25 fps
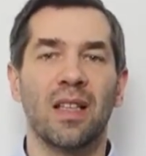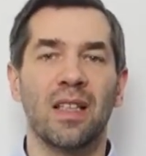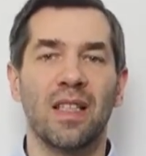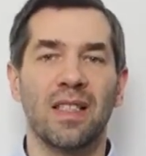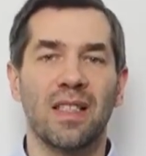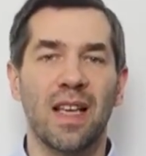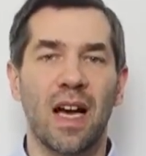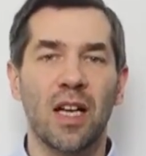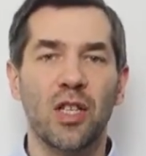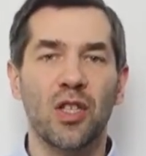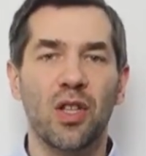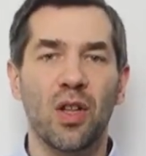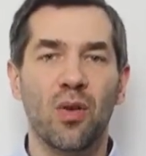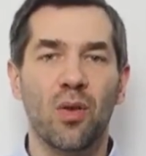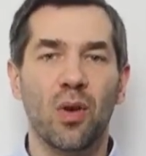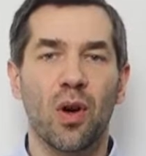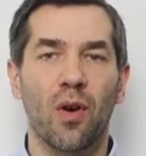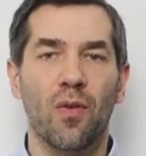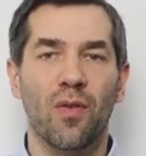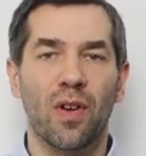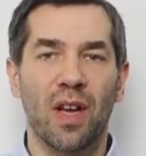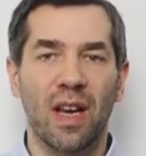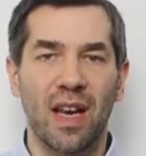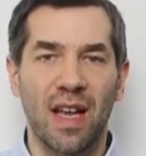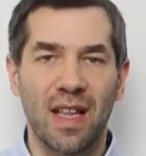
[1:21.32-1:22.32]
When I
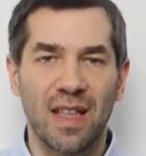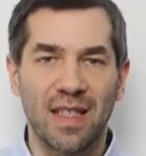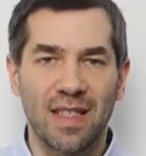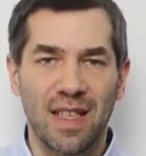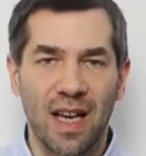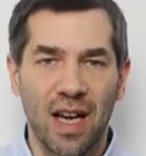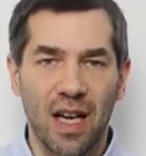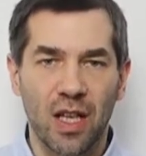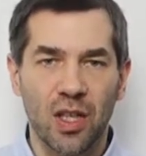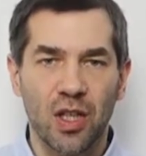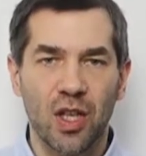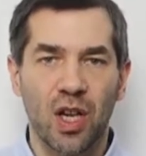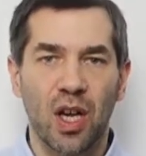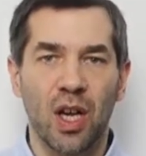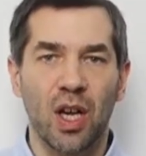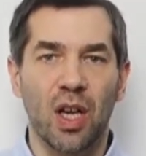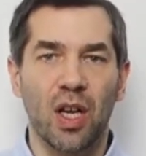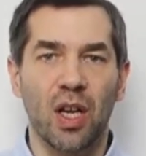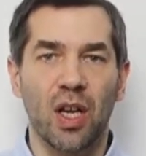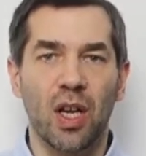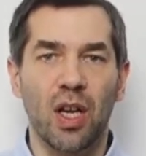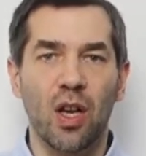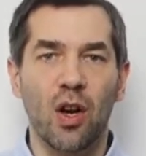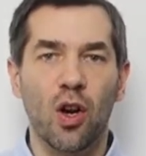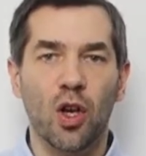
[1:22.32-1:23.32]
screw it in, the
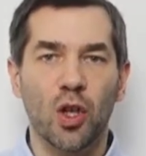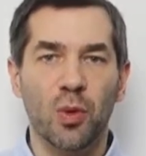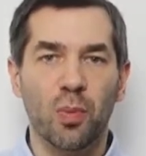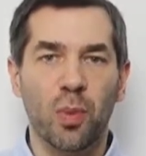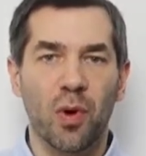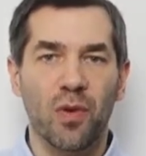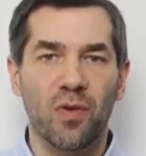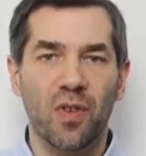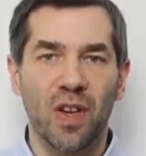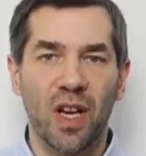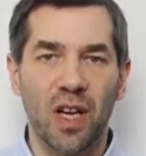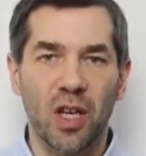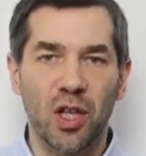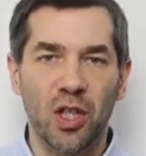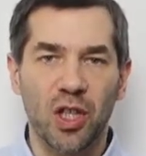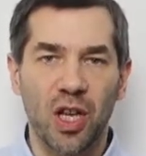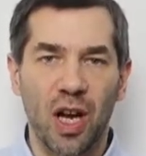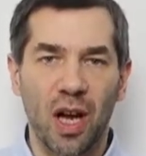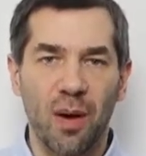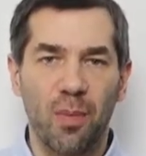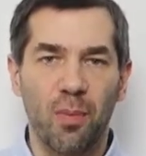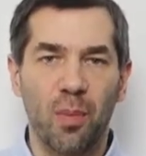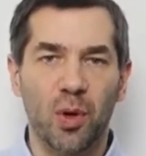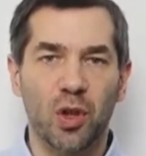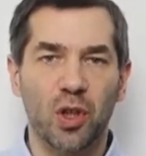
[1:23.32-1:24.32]
amount of air
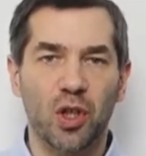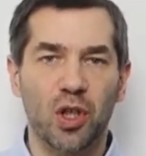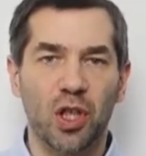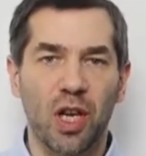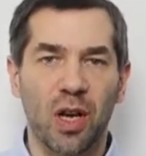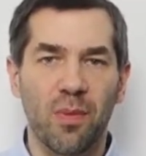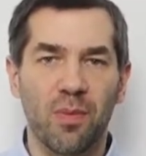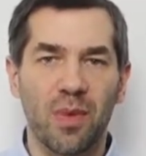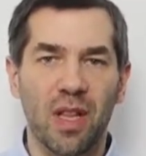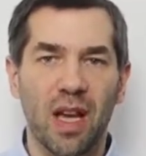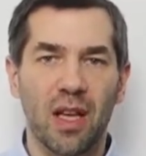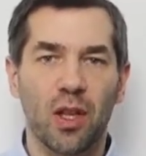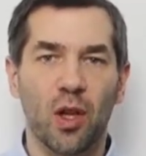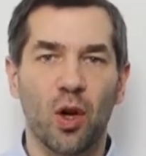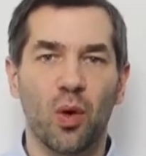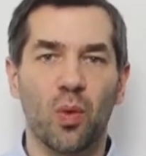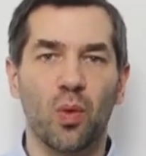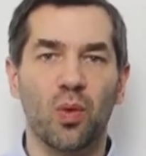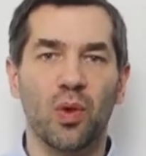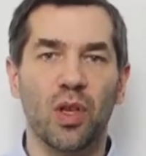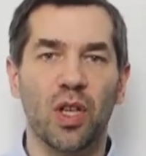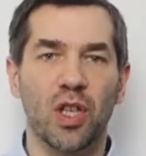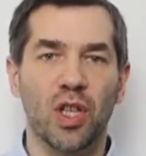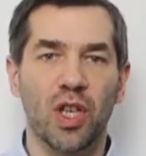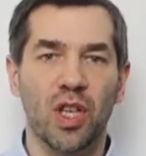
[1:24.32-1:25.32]
needed to raise the
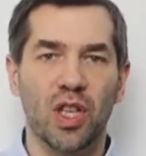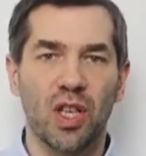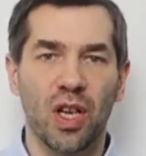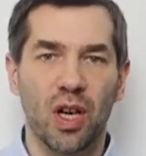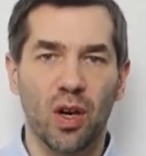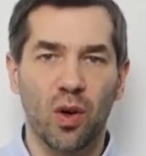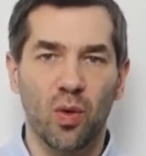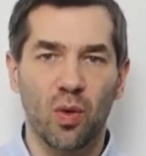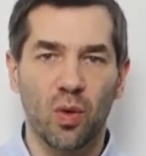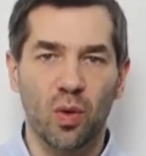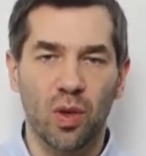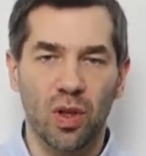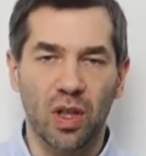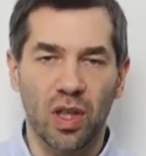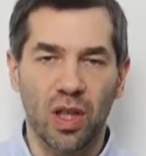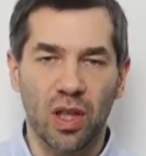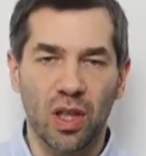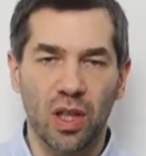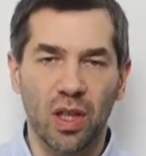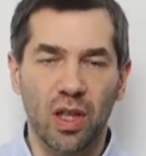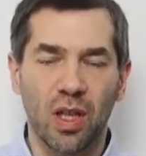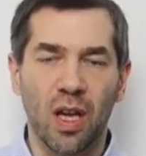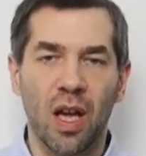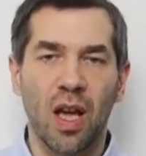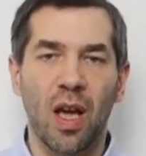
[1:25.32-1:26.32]
ball will be
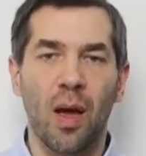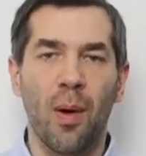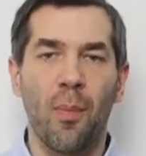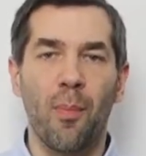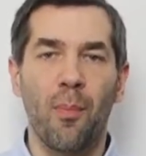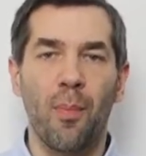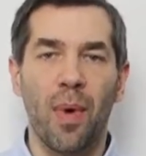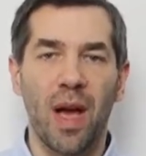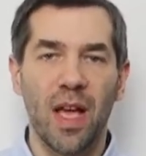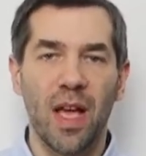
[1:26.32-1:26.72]
less.